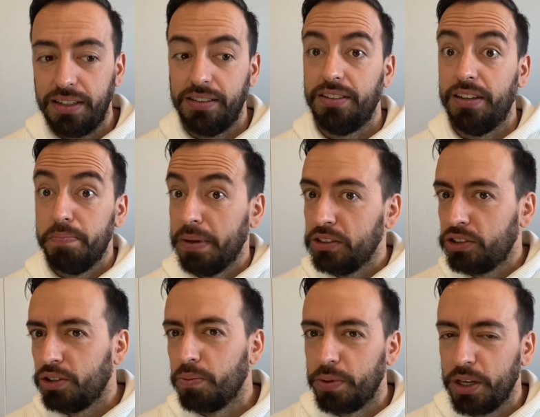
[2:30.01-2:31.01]
as I
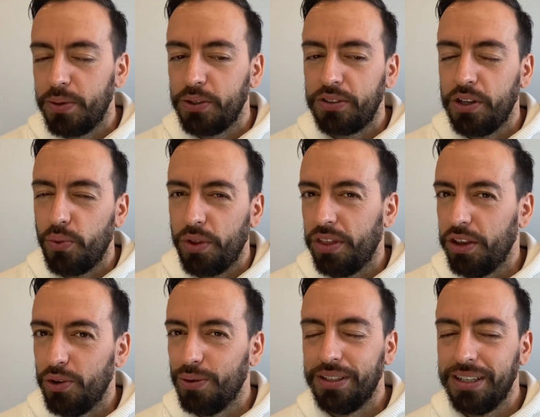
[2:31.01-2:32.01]
mentioned previously with the
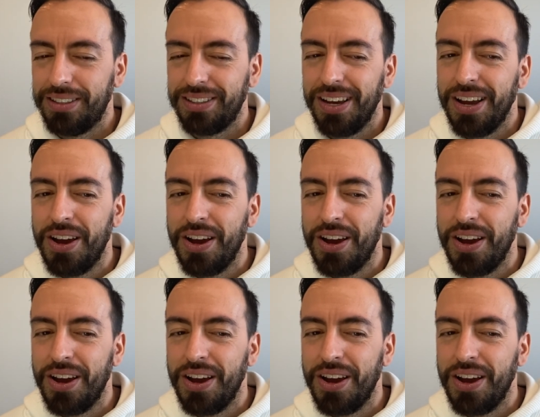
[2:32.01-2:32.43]
units,